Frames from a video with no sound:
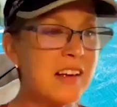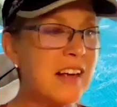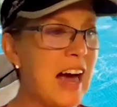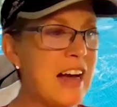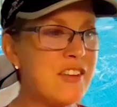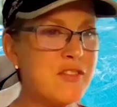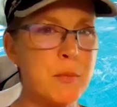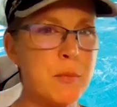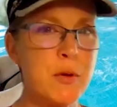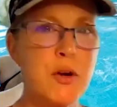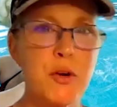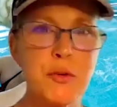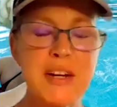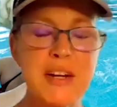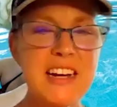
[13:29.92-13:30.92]
guys from
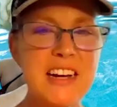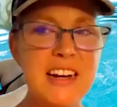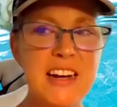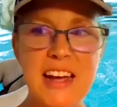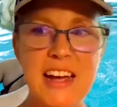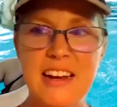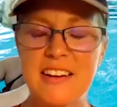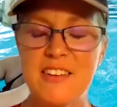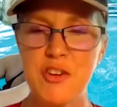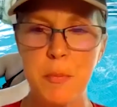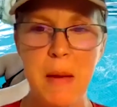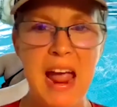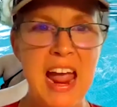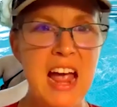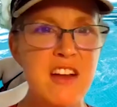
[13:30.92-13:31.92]
Korea and
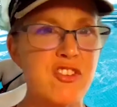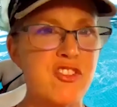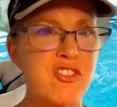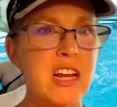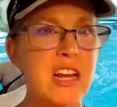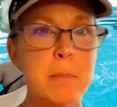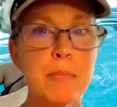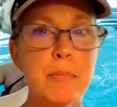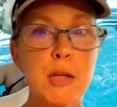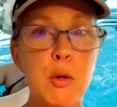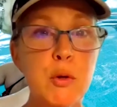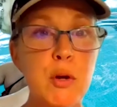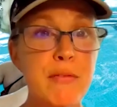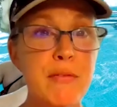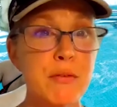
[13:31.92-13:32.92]
Japan just getting
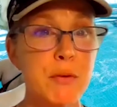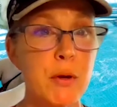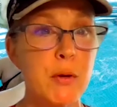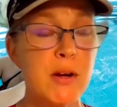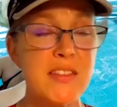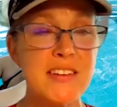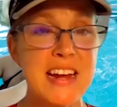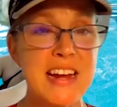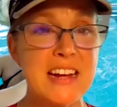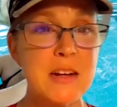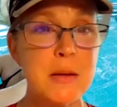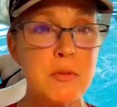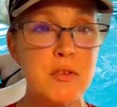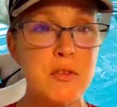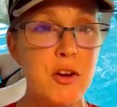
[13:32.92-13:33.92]
blown off the road on the
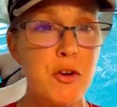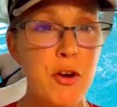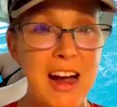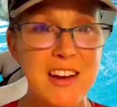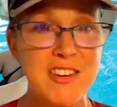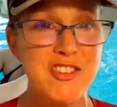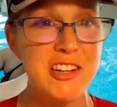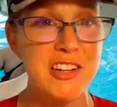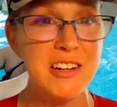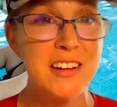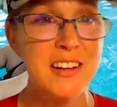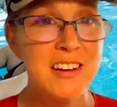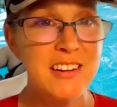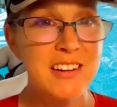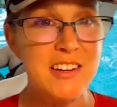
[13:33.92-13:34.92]
tandems and crashing
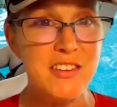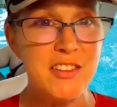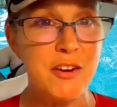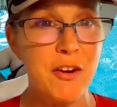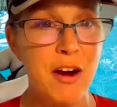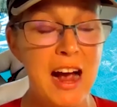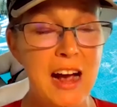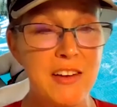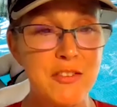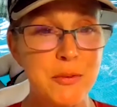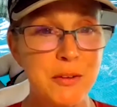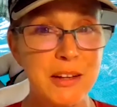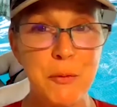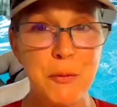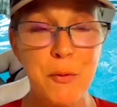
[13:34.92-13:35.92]
into the grass.
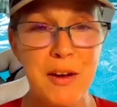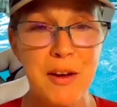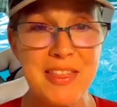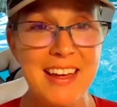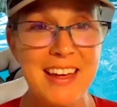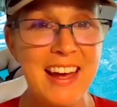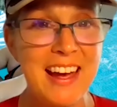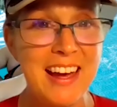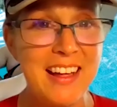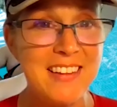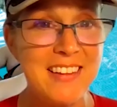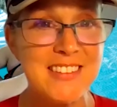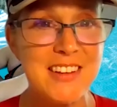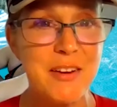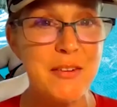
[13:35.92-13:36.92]
We're like, what the hell
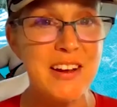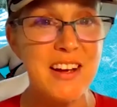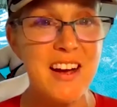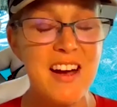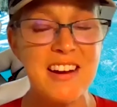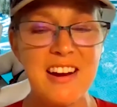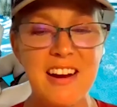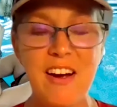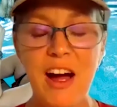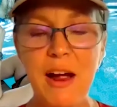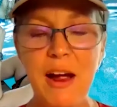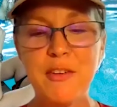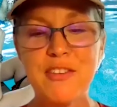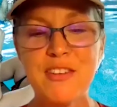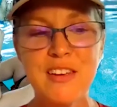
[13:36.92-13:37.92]
is going on? And
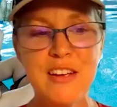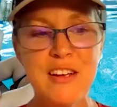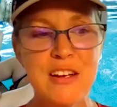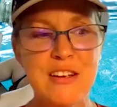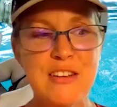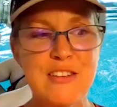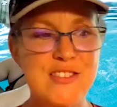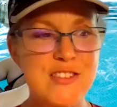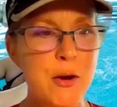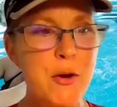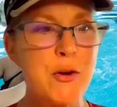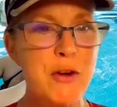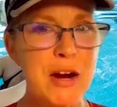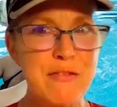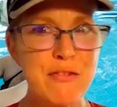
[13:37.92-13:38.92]
I was so
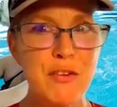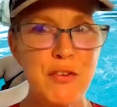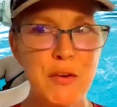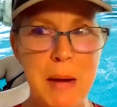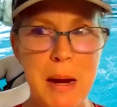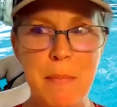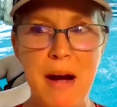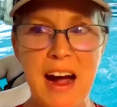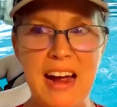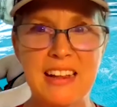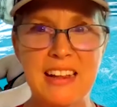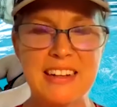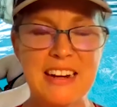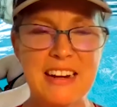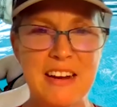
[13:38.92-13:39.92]
grateful for my
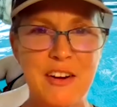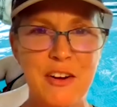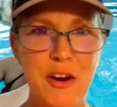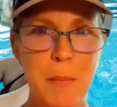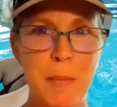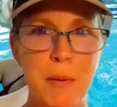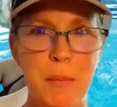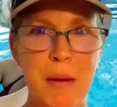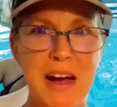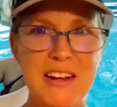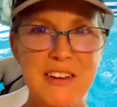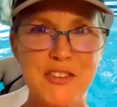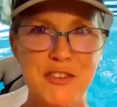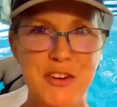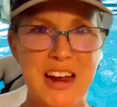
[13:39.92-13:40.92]
pilot and her upper
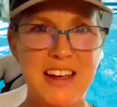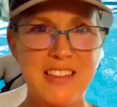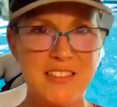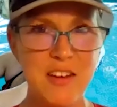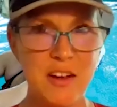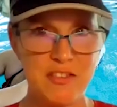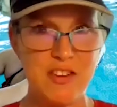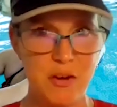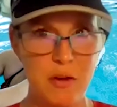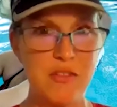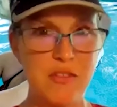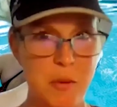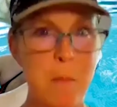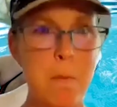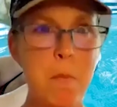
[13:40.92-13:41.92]
body strength
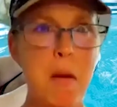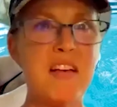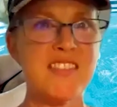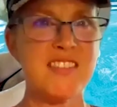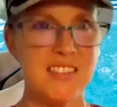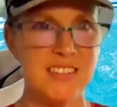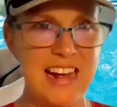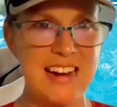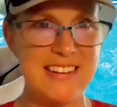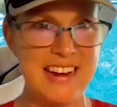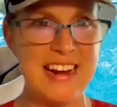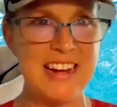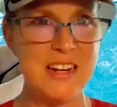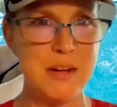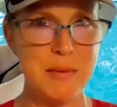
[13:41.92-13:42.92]
to muscle that
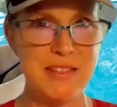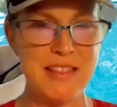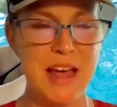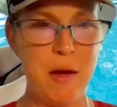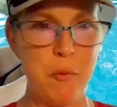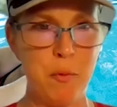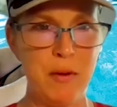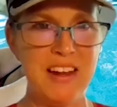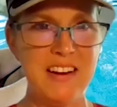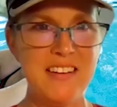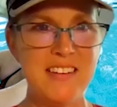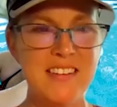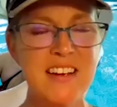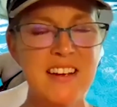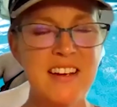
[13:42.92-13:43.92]
tandem in that
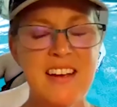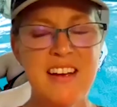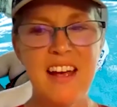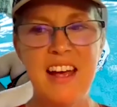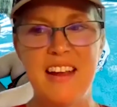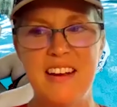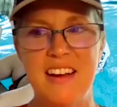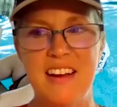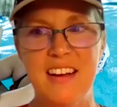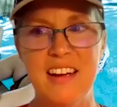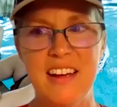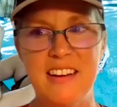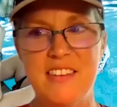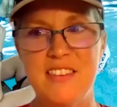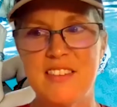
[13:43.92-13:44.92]
wind. And
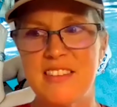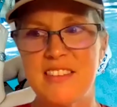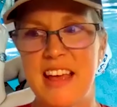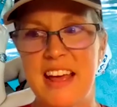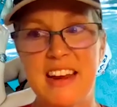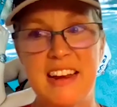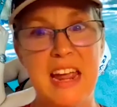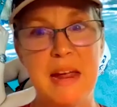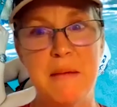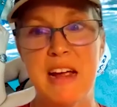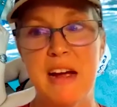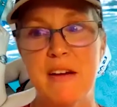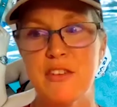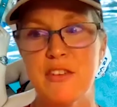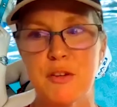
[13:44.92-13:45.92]
then it came
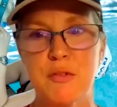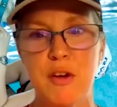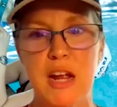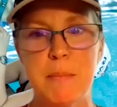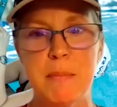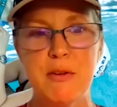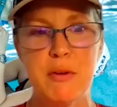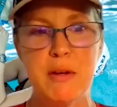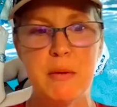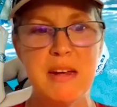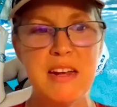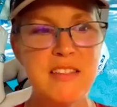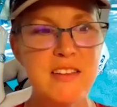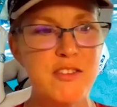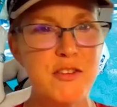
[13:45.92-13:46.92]
down to the run between
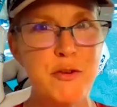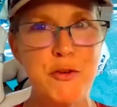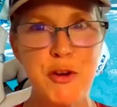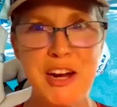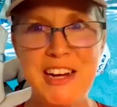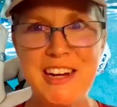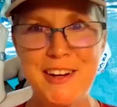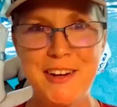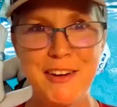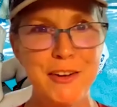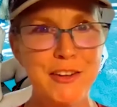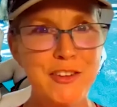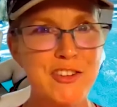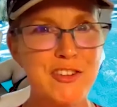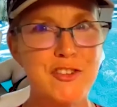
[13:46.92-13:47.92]
me and this Ukrainian
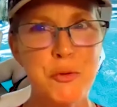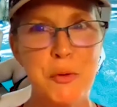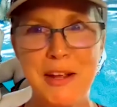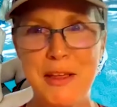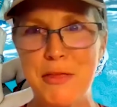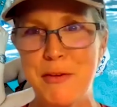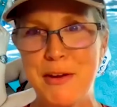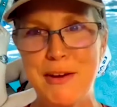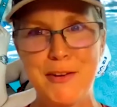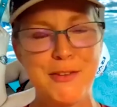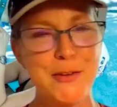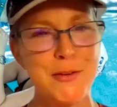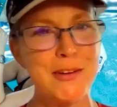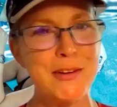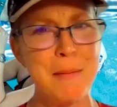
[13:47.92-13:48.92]
girl, and she's 23 years
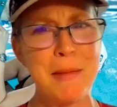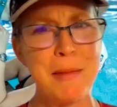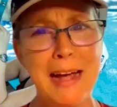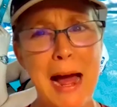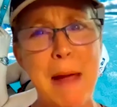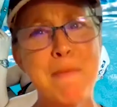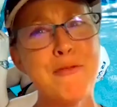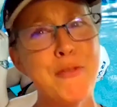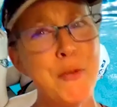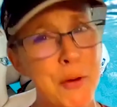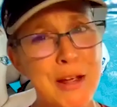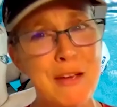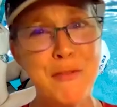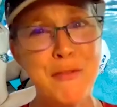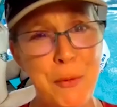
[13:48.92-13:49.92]
old. And I'm like, I'm
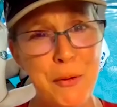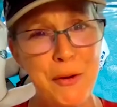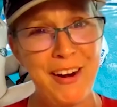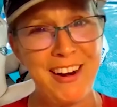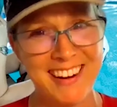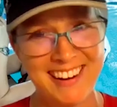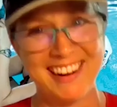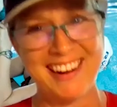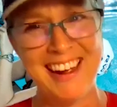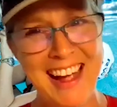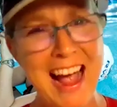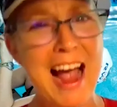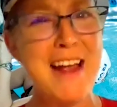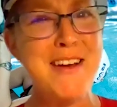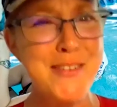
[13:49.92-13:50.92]
44.
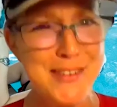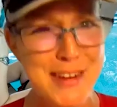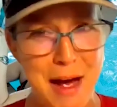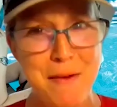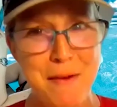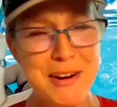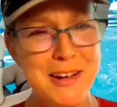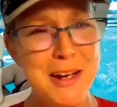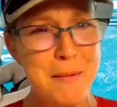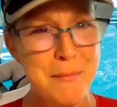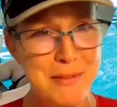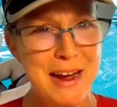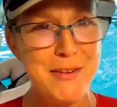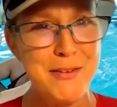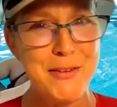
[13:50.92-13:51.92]
I do not want to
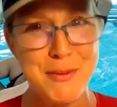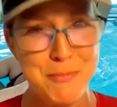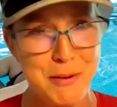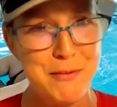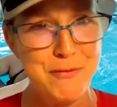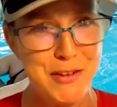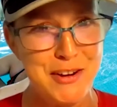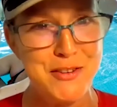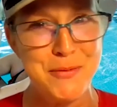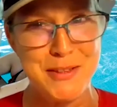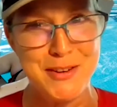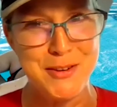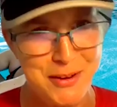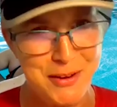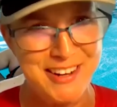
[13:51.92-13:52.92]
come down to a sprint finish
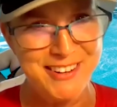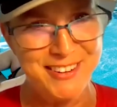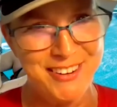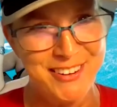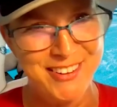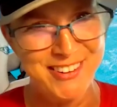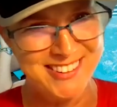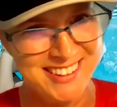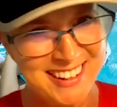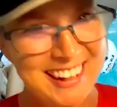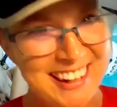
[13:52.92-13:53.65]
with a 20-year-old.